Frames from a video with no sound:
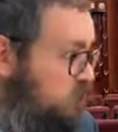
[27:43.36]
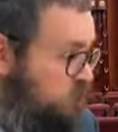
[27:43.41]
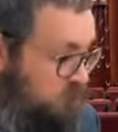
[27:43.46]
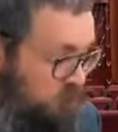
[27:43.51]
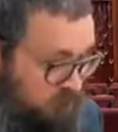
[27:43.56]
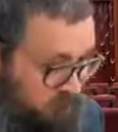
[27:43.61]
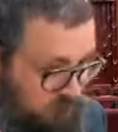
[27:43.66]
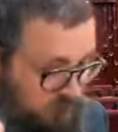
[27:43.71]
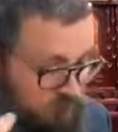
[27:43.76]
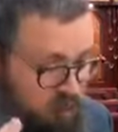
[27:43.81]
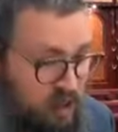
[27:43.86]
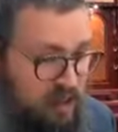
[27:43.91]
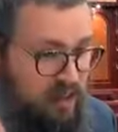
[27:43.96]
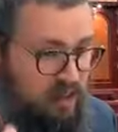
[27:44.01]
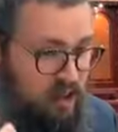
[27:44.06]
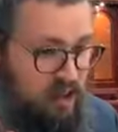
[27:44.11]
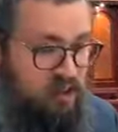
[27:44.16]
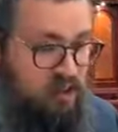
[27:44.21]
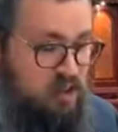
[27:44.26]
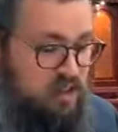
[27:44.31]
you're trying
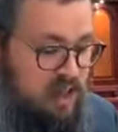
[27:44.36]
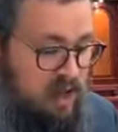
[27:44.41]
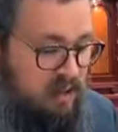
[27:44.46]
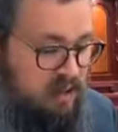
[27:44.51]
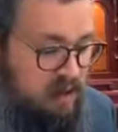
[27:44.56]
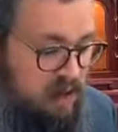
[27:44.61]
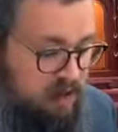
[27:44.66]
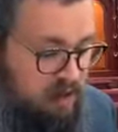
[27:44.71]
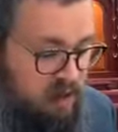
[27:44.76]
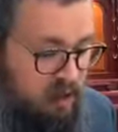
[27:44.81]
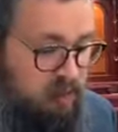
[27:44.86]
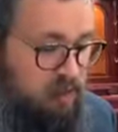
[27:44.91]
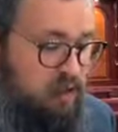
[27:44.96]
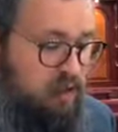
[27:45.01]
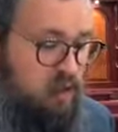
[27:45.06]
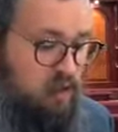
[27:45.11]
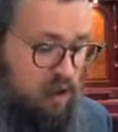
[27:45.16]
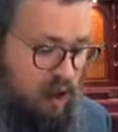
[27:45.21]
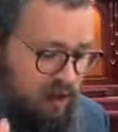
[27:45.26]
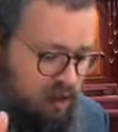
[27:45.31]
to understand God, you're coming to
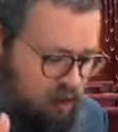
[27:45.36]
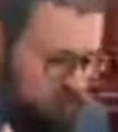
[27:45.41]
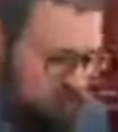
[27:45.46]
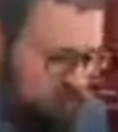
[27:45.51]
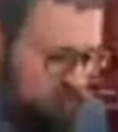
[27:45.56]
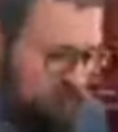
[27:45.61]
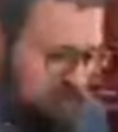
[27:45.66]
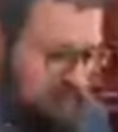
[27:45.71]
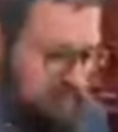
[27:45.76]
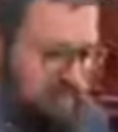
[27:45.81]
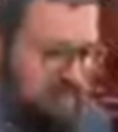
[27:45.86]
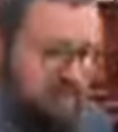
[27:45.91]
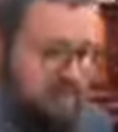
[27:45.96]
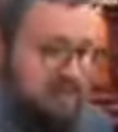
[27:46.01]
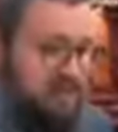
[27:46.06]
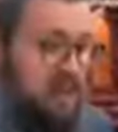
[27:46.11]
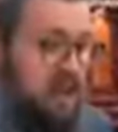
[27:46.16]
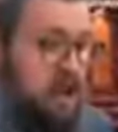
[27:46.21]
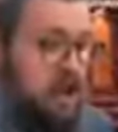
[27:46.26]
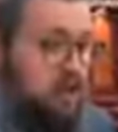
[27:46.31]
know God, you're learning
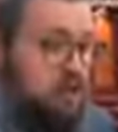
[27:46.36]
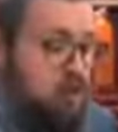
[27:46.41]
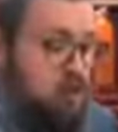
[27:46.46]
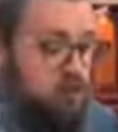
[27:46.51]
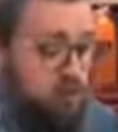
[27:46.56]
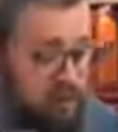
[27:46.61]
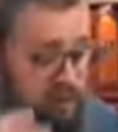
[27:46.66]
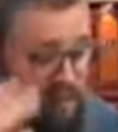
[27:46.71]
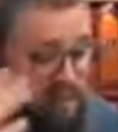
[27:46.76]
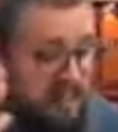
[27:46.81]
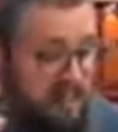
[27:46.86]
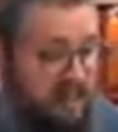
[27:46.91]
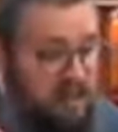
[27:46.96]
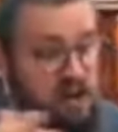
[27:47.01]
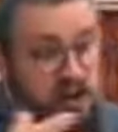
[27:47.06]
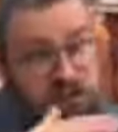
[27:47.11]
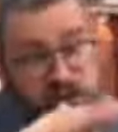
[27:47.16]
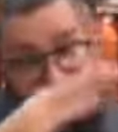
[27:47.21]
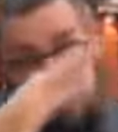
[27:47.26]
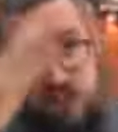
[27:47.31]
Chassidus, so it's not
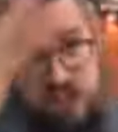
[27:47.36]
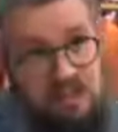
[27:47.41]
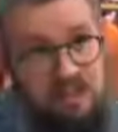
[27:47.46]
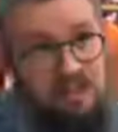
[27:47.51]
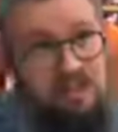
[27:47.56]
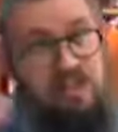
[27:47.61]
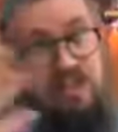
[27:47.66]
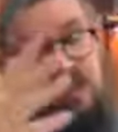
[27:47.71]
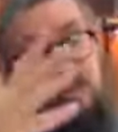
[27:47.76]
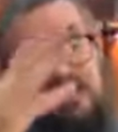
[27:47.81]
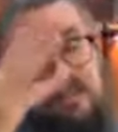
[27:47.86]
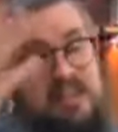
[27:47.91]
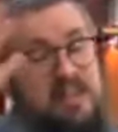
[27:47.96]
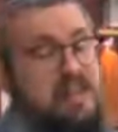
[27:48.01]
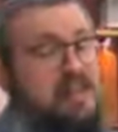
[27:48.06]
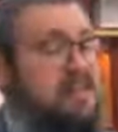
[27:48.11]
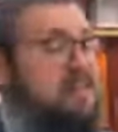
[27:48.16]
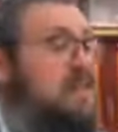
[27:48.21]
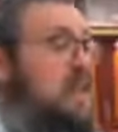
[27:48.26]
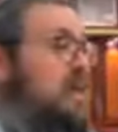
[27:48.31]
enough to just
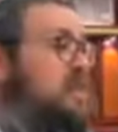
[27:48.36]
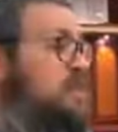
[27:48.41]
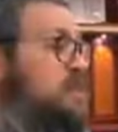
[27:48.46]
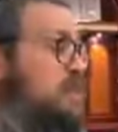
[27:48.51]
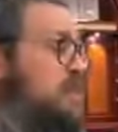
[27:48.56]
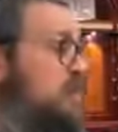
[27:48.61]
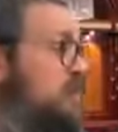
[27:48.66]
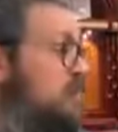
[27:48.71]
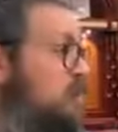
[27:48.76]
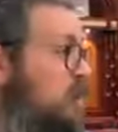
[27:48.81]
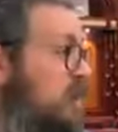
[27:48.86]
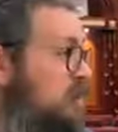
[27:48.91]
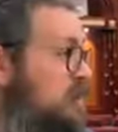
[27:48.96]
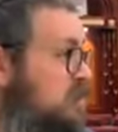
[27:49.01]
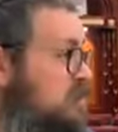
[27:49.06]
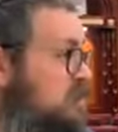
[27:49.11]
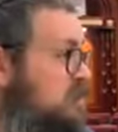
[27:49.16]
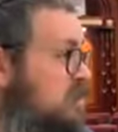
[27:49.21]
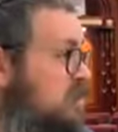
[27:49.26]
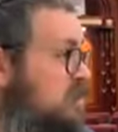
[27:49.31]
sit and think about
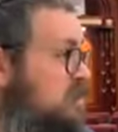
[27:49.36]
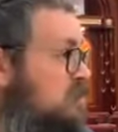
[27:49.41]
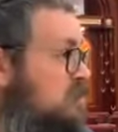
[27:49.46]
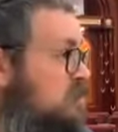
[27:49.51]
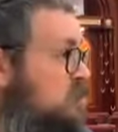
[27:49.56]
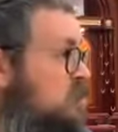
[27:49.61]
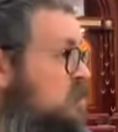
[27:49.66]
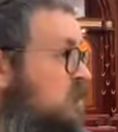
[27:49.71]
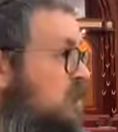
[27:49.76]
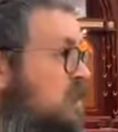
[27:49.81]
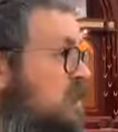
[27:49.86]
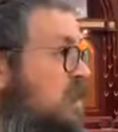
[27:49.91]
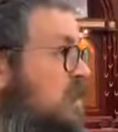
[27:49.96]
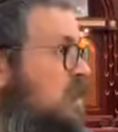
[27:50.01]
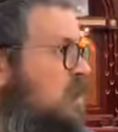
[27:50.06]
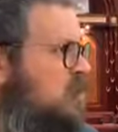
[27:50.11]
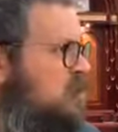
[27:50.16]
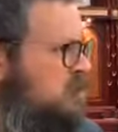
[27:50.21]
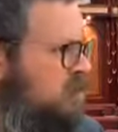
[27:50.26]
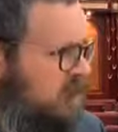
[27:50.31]
these things.
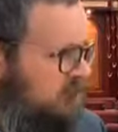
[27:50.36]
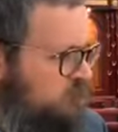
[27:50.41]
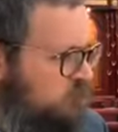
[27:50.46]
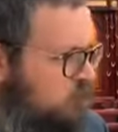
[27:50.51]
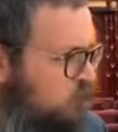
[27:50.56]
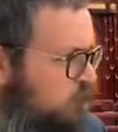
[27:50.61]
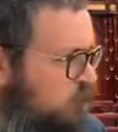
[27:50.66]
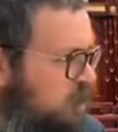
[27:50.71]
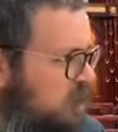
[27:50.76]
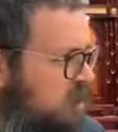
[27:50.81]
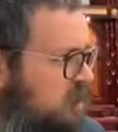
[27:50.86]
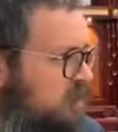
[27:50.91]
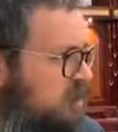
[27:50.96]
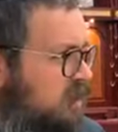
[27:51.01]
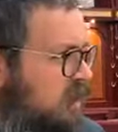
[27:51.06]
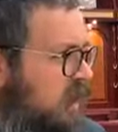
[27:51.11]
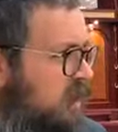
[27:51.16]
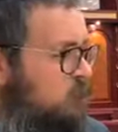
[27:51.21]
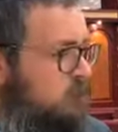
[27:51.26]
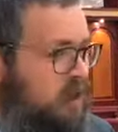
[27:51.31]
You have to work on it.
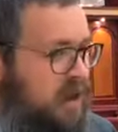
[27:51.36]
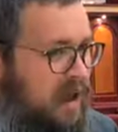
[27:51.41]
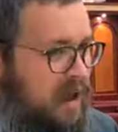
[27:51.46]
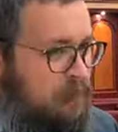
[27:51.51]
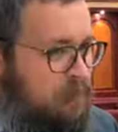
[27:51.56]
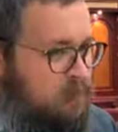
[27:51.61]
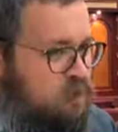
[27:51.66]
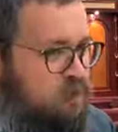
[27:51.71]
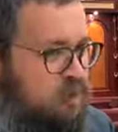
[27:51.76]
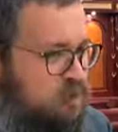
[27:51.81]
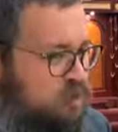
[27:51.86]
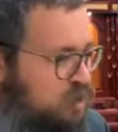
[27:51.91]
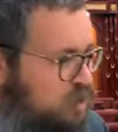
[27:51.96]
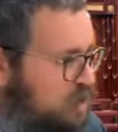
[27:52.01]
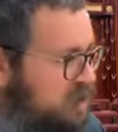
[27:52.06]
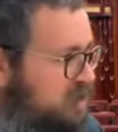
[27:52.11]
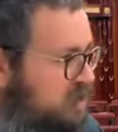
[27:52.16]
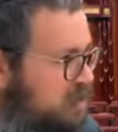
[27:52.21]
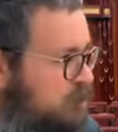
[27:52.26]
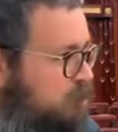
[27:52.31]
And what happens when you
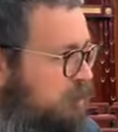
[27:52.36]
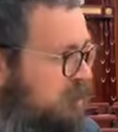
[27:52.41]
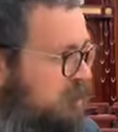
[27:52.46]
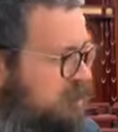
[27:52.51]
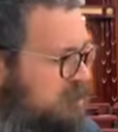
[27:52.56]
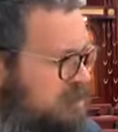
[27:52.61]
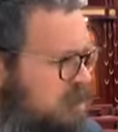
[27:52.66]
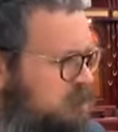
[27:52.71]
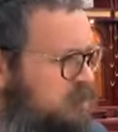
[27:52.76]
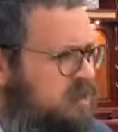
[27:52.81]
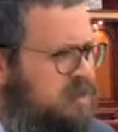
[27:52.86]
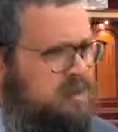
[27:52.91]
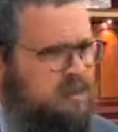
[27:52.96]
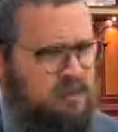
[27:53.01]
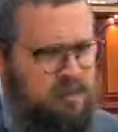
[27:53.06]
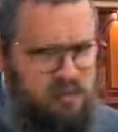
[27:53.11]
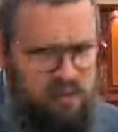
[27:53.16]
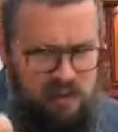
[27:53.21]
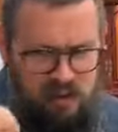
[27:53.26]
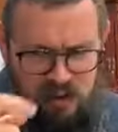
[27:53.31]
think deeply into something?
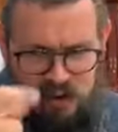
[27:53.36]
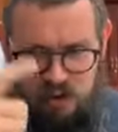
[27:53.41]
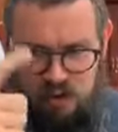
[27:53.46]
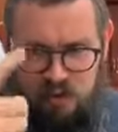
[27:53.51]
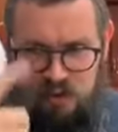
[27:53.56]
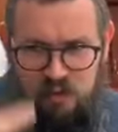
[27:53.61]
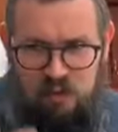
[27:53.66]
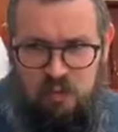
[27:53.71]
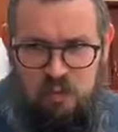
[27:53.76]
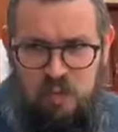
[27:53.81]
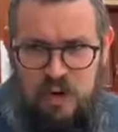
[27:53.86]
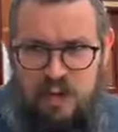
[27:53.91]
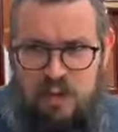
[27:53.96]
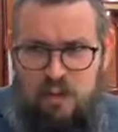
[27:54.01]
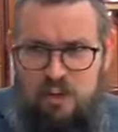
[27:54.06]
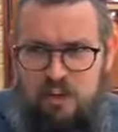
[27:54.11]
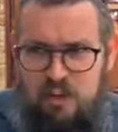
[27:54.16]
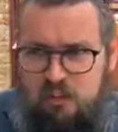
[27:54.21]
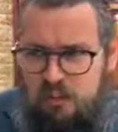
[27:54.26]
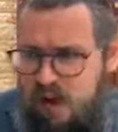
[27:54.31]
You
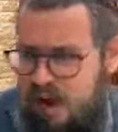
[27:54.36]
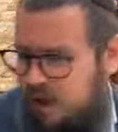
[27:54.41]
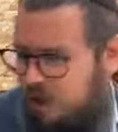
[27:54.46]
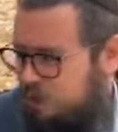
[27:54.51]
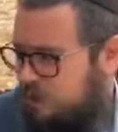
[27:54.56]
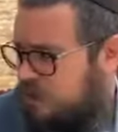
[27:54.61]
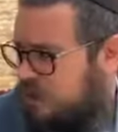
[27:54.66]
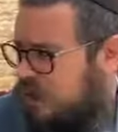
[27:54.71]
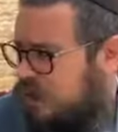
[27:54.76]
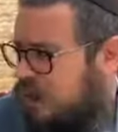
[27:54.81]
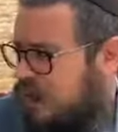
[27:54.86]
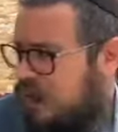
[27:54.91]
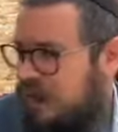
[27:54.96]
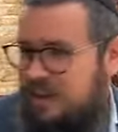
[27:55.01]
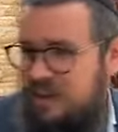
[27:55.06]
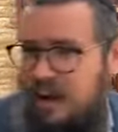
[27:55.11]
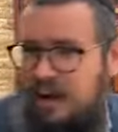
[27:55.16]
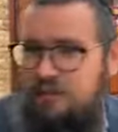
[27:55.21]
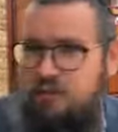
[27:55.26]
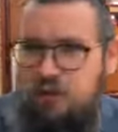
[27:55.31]
wrinkle your brow,
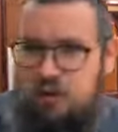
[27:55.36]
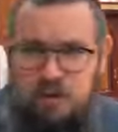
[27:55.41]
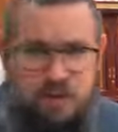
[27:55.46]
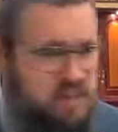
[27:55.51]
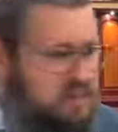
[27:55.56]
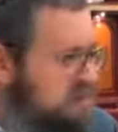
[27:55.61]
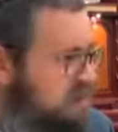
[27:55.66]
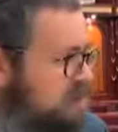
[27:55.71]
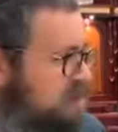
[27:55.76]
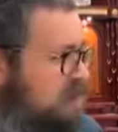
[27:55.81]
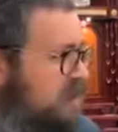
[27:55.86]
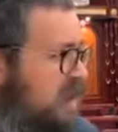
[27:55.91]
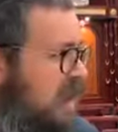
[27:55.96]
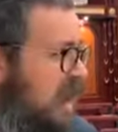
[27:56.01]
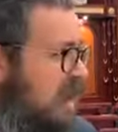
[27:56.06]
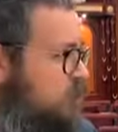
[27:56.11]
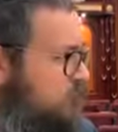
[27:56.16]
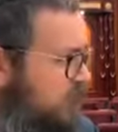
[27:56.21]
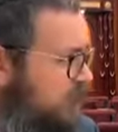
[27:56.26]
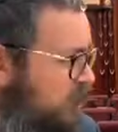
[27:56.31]
and you have creases
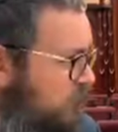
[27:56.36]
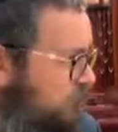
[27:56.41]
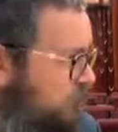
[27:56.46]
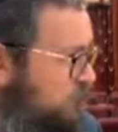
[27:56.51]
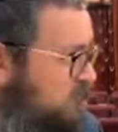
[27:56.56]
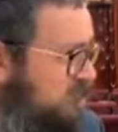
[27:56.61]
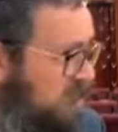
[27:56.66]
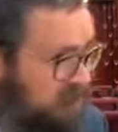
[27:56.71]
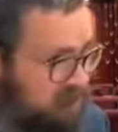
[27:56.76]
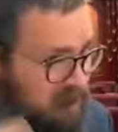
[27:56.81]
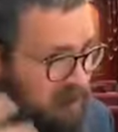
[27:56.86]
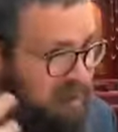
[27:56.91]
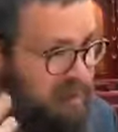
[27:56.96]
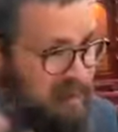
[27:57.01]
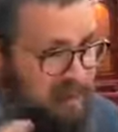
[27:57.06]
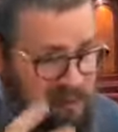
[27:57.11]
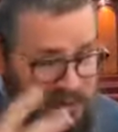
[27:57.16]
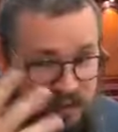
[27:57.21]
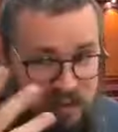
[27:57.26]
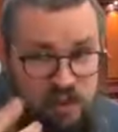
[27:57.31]
and wrinkles
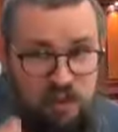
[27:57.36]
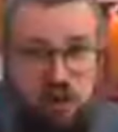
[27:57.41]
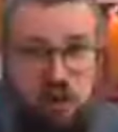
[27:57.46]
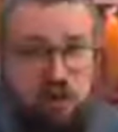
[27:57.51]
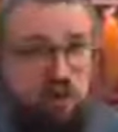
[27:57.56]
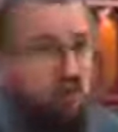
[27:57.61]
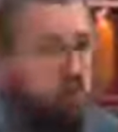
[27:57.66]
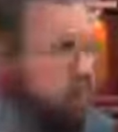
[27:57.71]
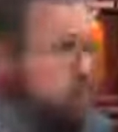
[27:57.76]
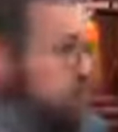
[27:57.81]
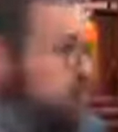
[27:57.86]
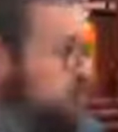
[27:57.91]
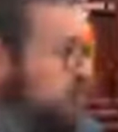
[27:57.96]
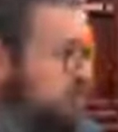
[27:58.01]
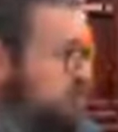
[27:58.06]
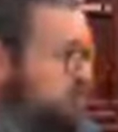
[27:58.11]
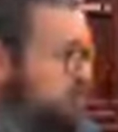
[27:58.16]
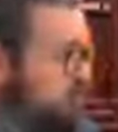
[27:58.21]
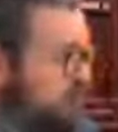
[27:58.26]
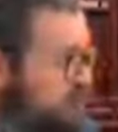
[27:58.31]
that start to form
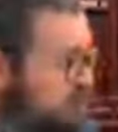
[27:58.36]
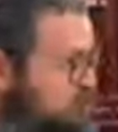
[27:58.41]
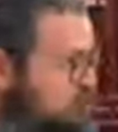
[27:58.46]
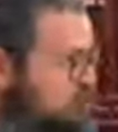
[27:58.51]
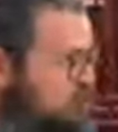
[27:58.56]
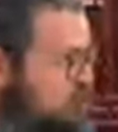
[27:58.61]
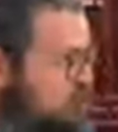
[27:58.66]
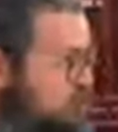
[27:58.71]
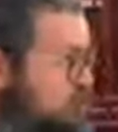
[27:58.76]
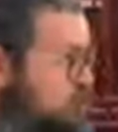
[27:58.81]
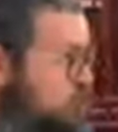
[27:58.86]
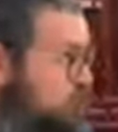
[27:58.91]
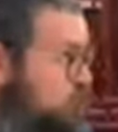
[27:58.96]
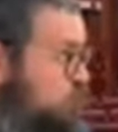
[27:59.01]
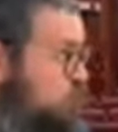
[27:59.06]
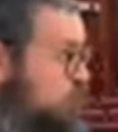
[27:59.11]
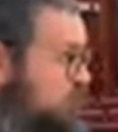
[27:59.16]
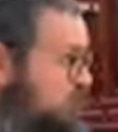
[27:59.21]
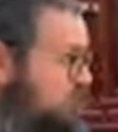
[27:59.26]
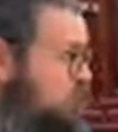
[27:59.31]
on your face from
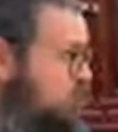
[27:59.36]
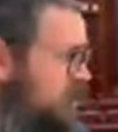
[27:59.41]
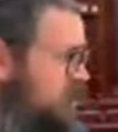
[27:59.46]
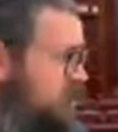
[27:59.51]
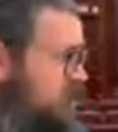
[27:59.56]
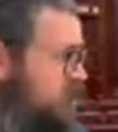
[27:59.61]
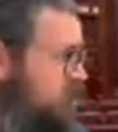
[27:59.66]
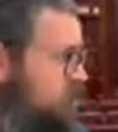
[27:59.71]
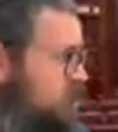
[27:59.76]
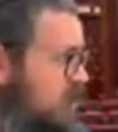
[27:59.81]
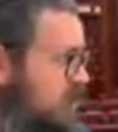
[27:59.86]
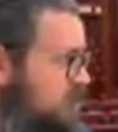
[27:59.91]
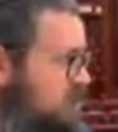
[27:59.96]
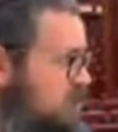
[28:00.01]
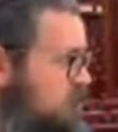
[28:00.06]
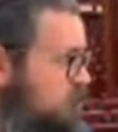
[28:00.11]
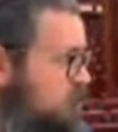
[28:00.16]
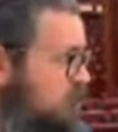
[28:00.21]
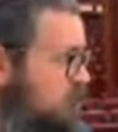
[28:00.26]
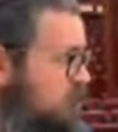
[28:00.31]
exertion in trying to understand
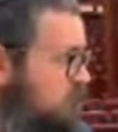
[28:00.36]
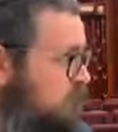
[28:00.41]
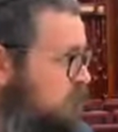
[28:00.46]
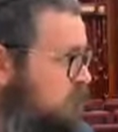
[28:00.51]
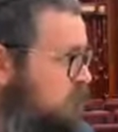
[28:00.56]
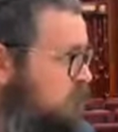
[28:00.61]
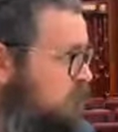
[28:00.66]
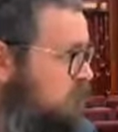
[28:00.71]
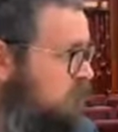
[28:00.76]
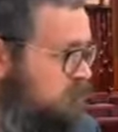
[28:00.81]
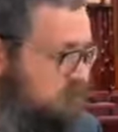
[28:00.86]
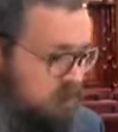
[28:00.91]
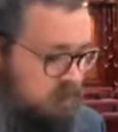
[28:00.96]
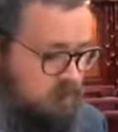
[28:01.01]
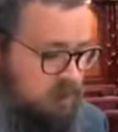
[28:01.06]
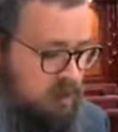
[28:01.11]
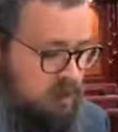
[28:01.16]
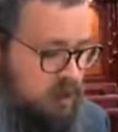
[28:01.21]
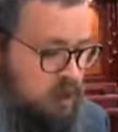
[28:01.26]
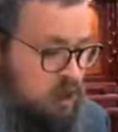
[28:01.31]
something.
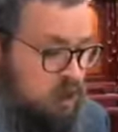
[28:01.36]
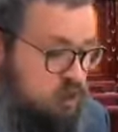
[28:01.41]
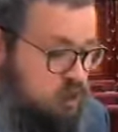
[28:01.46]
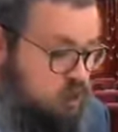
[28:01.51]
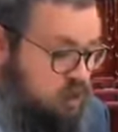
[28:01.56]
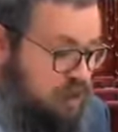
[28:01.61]
So